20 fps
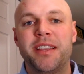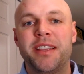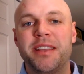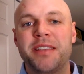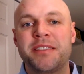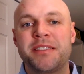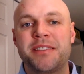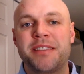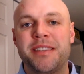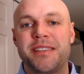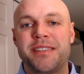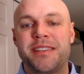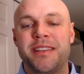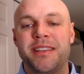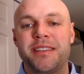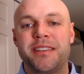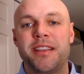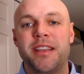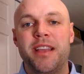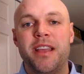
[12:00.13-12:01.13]

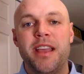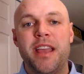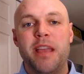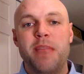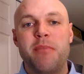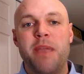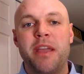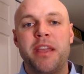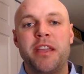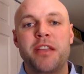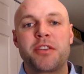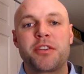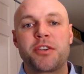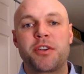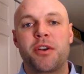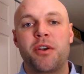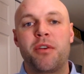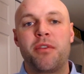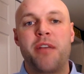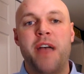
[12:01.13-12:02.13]
consistent in making
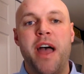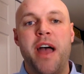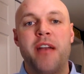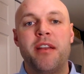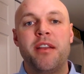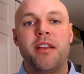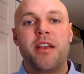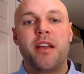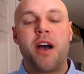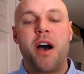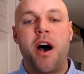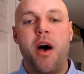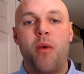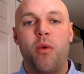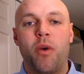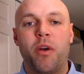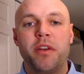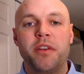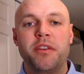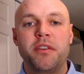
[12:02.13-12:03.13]
sure that
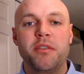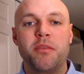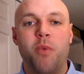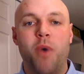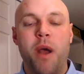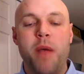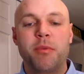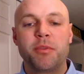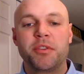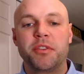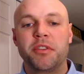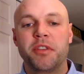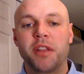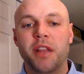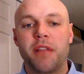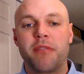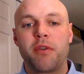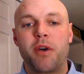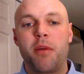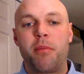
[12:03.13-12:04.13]
we're able to
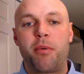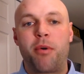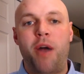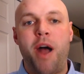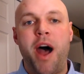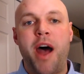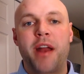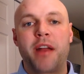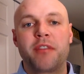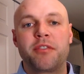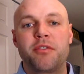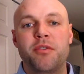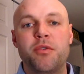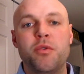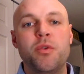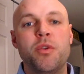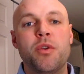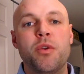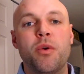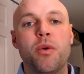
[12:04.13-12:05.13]
deliver a product to
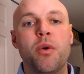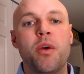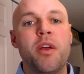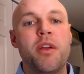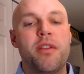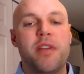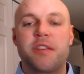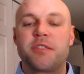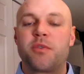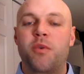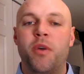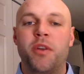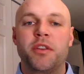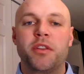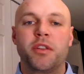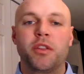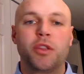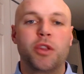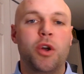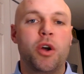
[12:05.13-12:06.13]
you that's going
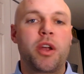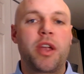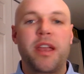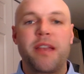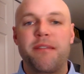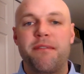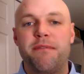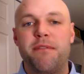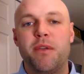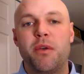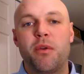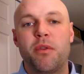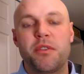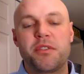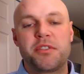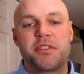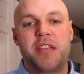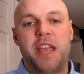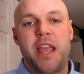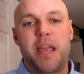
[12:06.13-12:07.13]
to look and feel the
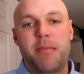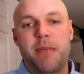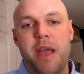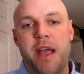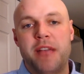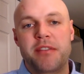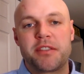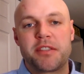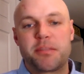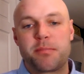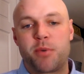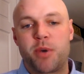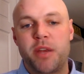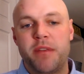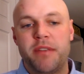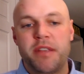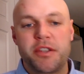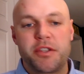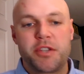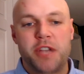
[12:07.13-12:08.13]
same as its
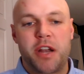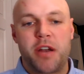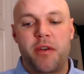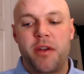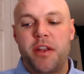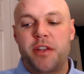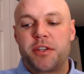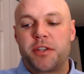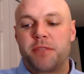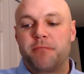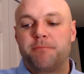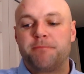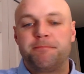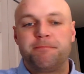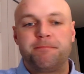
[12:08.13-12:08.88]
previous generation.